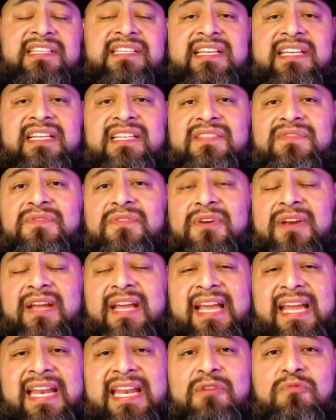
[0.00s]
is for
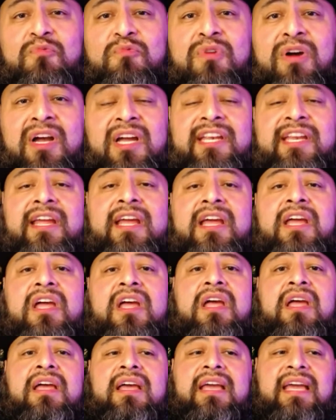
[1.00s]
anyone
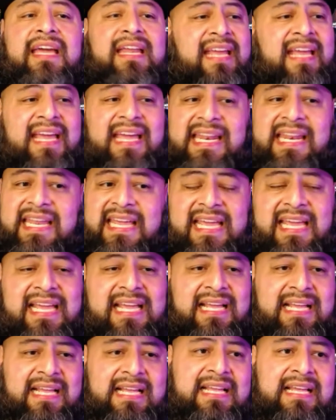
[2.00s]
at
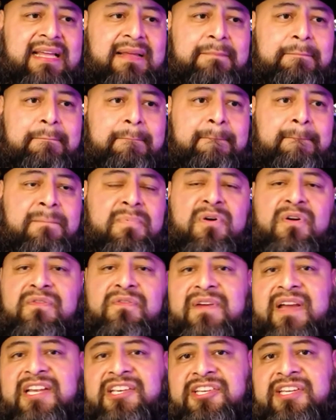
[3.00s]
any
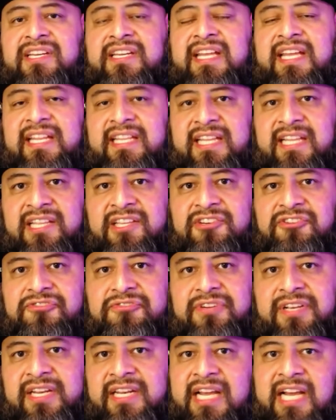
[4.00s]
profession and
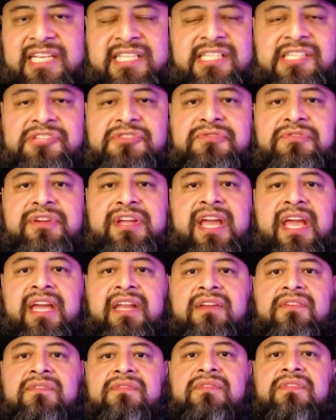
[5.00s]
industry, not just
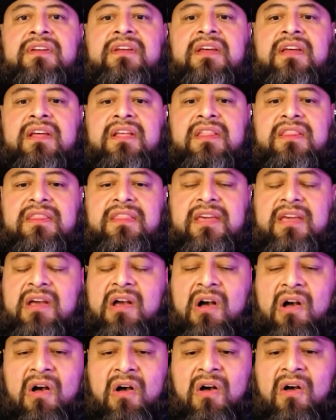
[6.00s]
creative. They
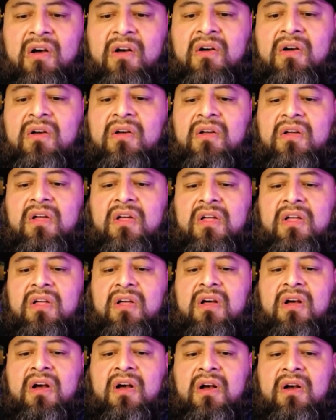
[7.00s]
all,
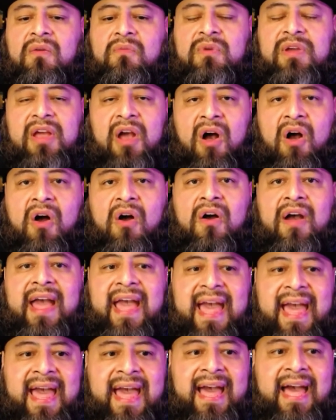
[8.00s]
uh, we all
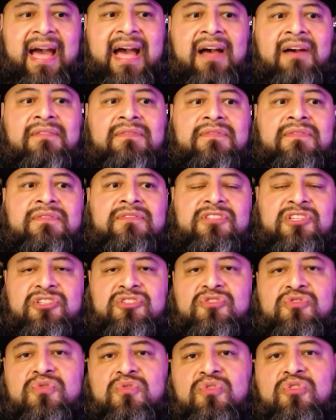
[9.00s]
have the
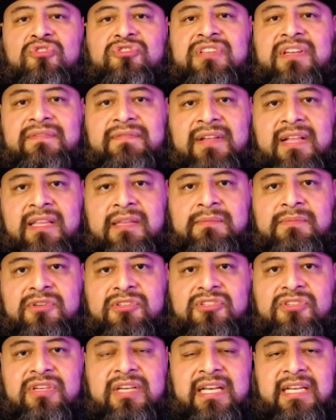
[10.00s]
tools available
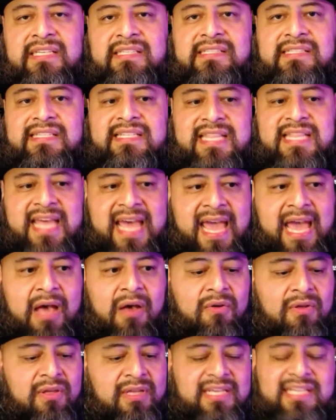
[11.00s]
to us
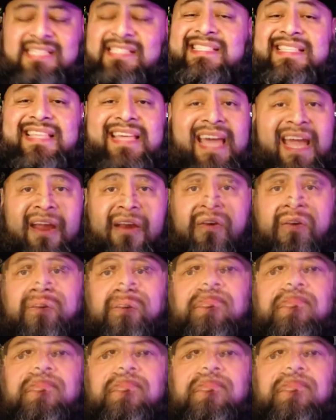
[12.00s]
now. It's there.